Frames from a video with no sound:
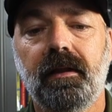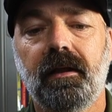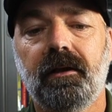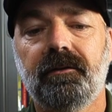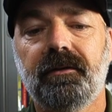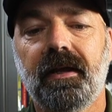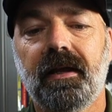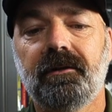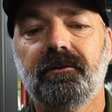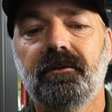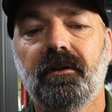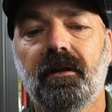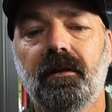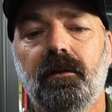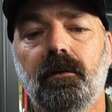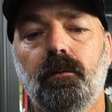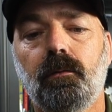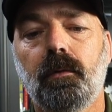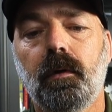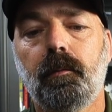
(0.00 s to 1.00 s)
there's actually a
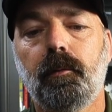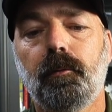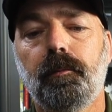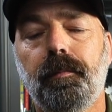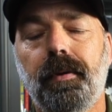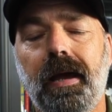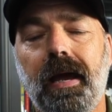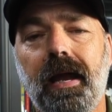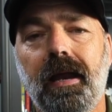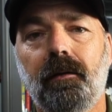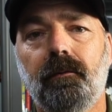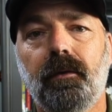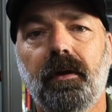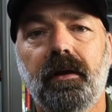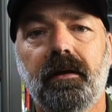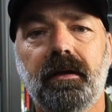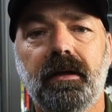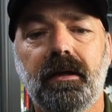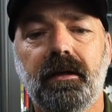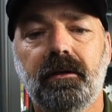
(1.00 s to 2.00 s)
little rubber pad
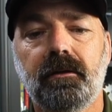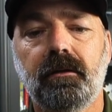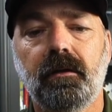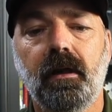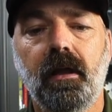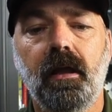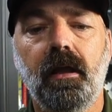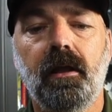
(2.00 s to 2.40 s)
around here.